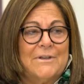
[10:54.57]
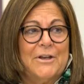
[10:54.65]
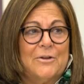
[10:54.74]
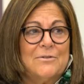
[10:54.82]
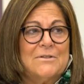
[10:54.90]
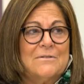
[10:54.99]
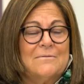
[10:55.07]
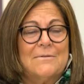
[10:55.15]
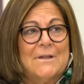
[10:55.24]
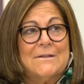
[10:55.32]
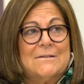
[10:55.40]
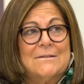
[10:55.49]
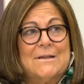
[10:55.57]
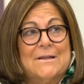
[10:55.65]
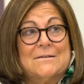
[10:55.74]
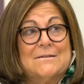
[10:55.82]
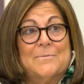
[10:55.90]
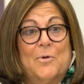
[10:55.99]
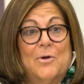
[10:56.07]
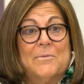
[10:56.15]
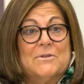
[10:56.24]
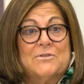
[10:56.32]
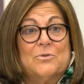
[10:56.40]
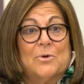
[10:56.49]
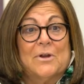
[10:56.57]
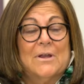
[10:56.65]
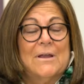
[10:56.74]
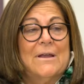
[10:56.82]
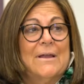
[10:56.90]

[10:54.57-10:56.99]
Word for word: you know, its department store.